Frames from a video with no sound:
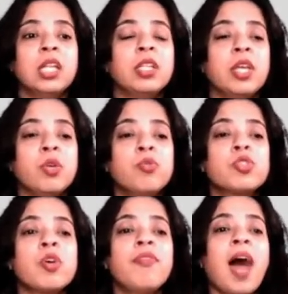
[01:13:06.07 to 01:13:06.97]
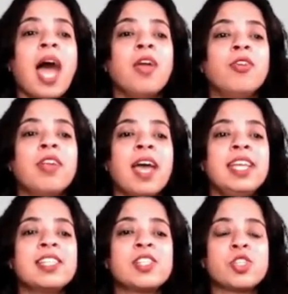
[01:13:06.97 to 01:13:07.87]
The use of
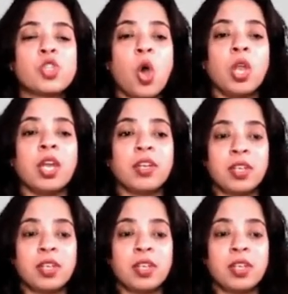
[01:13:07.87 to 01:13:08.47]
iodized salt.